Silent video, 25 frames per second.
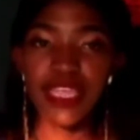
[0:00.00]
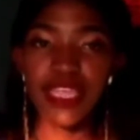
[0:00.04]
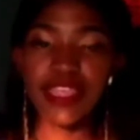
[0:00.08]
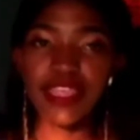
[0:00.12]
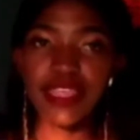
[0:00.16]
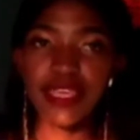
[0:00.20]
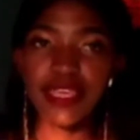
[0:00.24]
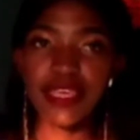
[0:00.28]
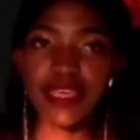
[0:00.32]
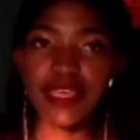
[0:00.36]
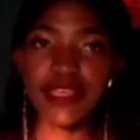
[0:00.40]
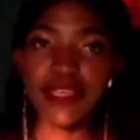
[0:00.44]

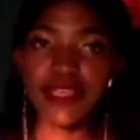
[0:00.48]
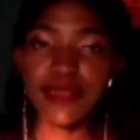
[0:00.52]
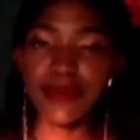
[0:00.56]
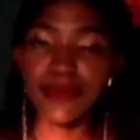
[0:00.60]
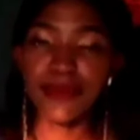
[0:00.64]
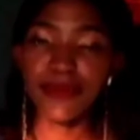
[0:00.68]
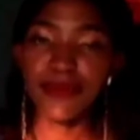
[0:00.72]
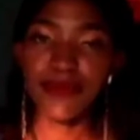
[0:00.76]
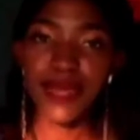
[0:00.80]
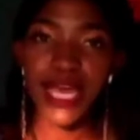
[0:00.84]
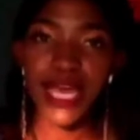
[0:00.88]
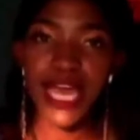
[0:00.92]
the
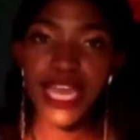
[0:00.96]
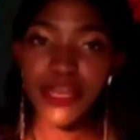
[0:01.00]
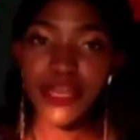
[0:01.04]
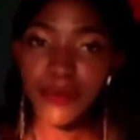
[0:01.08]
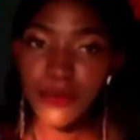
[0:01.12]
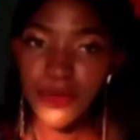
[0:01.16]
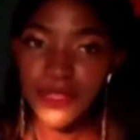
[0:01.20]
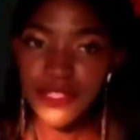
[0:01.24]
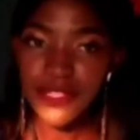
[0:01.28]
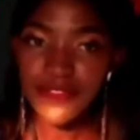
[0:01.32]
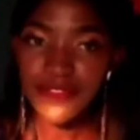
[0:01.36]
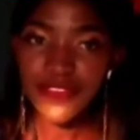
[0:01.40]

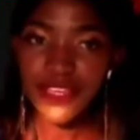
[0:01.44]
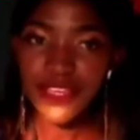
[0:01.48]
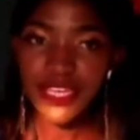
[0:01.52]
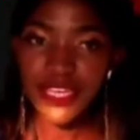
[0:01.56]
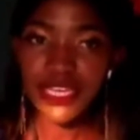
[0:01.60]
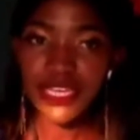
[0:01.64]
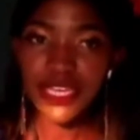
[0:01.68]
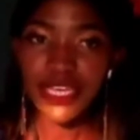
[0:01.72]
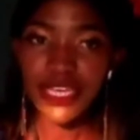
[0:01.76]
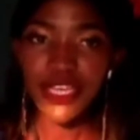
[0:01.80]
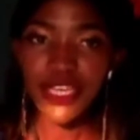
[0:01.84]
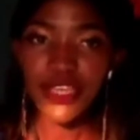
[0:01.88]

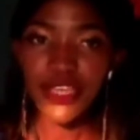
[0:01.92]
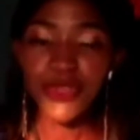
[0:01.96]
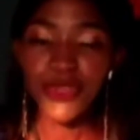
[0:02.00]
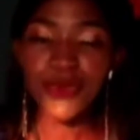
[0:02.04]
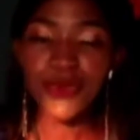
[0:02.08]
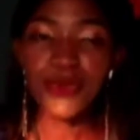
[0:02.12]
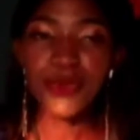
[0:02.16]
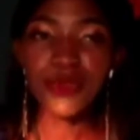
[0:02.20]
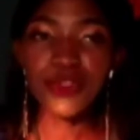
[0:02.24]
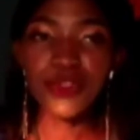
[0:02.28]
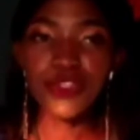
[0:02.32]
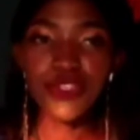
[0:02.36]
atmosphere, you
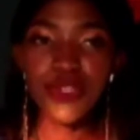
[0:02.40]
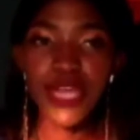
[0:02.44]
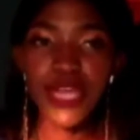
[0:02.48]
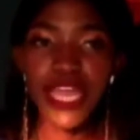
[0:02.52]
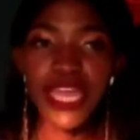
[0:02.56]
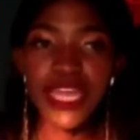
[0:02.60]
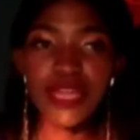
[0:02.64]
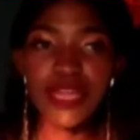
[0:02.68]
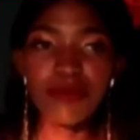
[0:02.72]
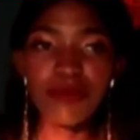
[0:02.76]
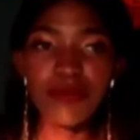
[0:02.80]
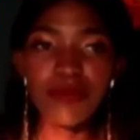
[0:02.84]
could try
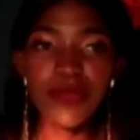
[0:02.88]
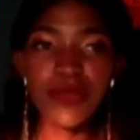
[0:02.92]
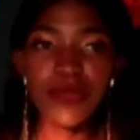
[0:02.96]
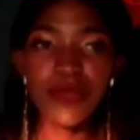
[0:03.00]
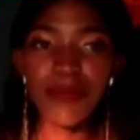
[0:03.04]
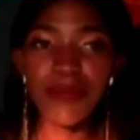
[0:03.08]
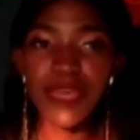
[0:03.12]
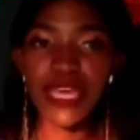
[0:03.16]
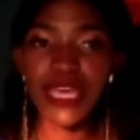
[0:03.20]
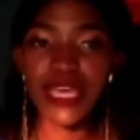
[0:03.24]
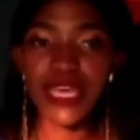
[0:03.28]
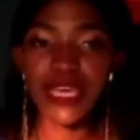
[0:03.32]
and put up
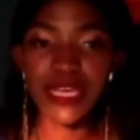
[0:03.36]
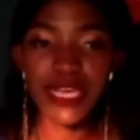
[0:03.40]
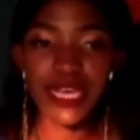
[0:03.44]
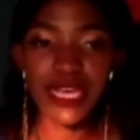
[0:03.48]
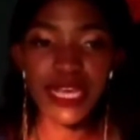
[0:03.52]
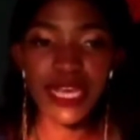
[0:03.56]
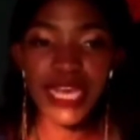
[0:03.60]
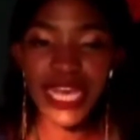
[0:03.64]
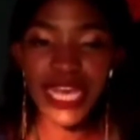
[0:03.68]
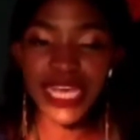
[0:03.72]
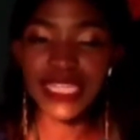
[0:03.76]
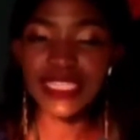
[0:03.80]
a
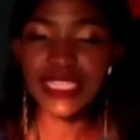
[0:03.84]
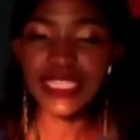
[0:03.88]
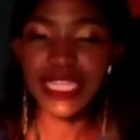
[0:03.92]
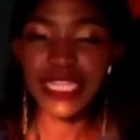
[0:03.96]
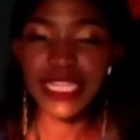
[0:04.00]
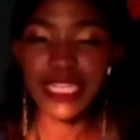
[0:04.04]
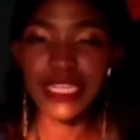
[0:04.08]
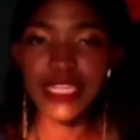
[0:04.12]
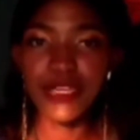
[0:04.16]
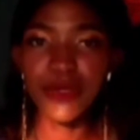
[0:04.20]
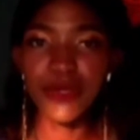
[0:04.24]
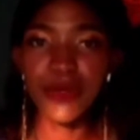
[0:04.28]
gas
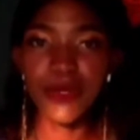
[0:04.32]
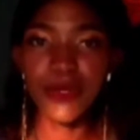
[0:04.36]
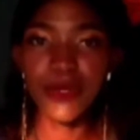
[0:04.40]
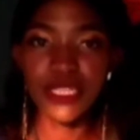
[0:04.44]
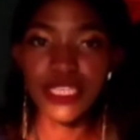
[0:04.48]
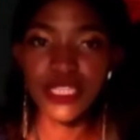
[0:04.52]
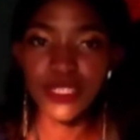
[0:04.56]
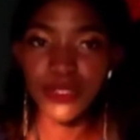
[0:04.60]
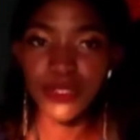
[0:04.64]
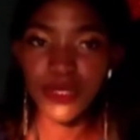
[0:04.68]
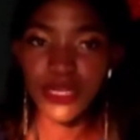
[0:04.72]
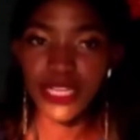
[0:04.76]
cleaning
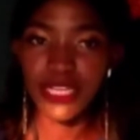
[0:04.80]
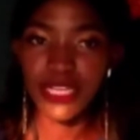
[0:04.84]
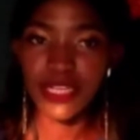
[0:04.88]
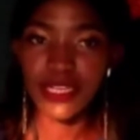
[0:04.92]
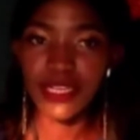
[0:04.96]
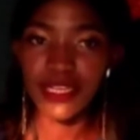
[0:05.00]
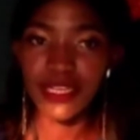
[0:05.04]
conditioner